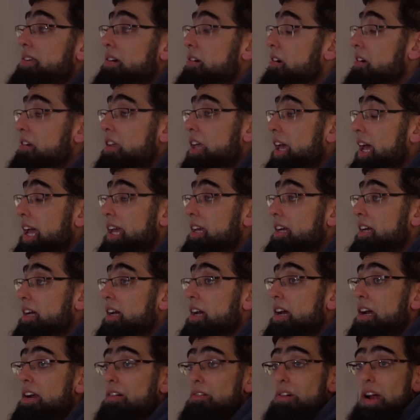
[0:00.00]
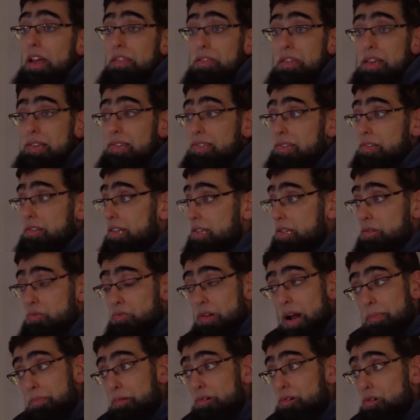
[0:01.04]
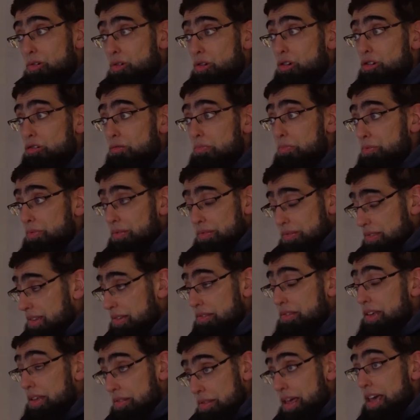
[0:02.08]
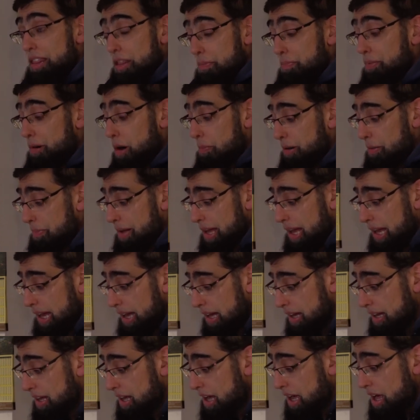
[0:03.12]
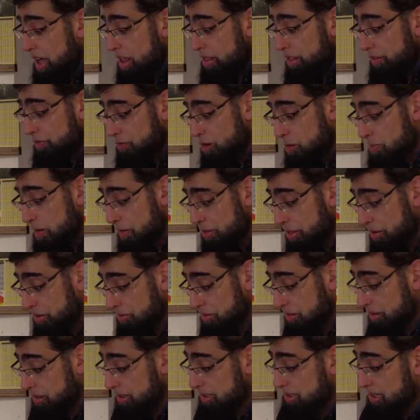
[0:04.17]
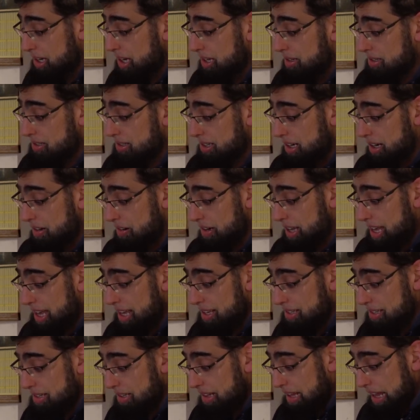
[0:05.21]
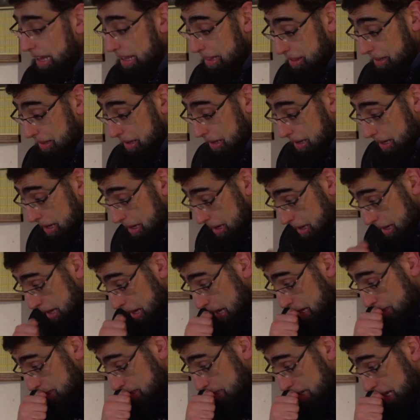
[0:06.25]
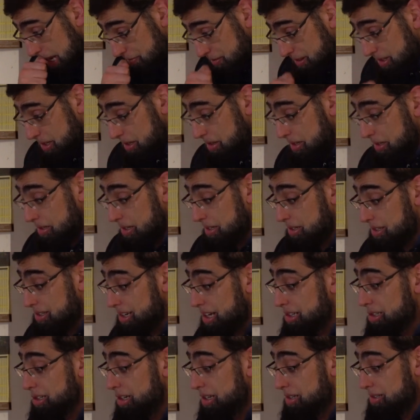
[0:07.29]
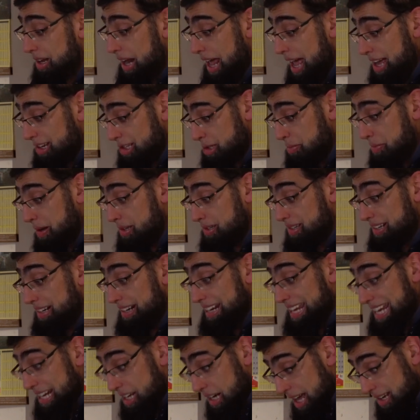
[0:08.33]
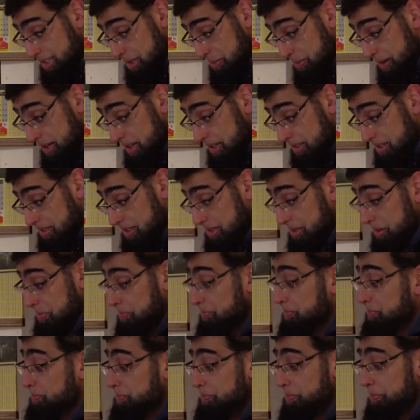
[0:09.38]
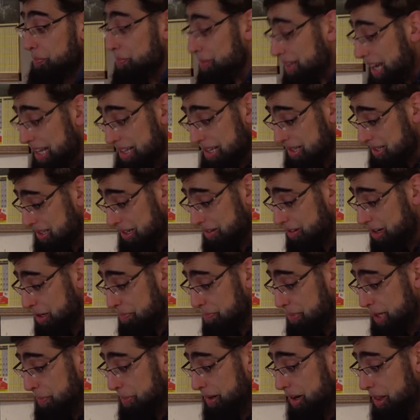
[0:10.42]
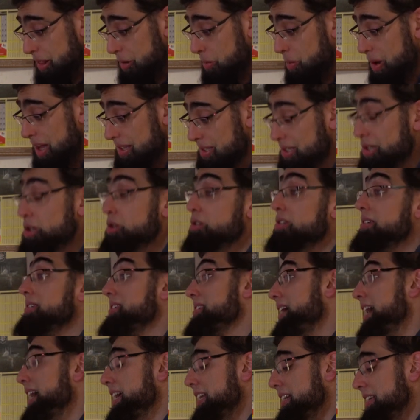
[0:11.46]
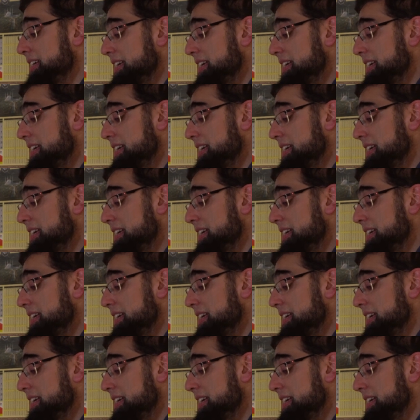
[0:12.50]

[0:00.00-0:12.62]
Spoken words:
are okay, right? This rebel group, they're the problem here. The form of authority in Syria is left to the decisions and experts and legal experts, and the Syrian people are the ones who decide.